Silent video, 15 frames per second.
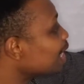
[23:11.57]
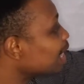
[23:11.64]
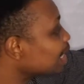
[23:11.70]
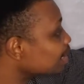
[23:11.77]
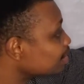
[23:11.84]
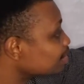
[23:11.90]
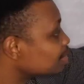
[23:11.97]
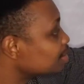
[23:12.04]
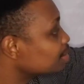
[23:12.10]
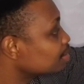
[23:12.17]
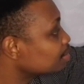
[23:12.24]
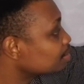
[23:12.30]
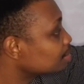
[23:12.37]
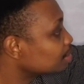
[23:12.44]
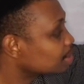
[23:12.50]
and
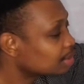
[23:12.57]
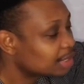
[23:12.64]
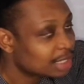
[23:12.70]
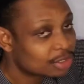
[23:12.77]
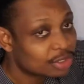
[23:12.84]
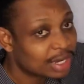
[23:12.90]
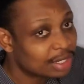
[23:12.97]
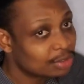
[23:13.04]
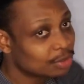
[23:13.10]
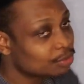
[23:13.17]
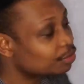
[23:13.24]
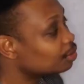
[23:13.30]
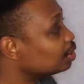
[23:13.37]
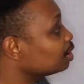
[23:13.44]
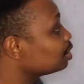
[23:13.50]

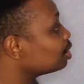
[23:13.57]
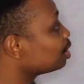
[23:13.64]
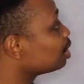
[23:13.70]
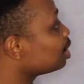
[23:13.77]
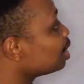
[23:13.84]
tetrahydrofolate,